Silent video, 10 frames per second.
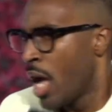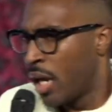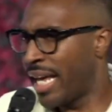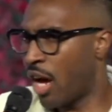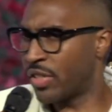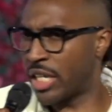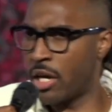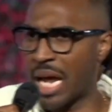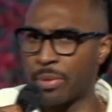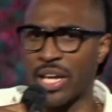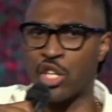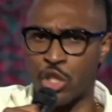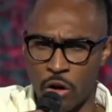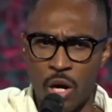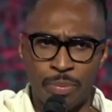Lean over to your neighbor and say,
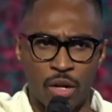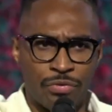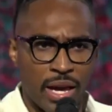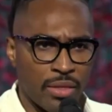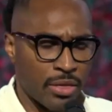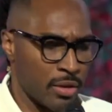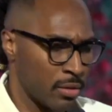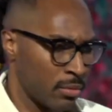stir up your faith.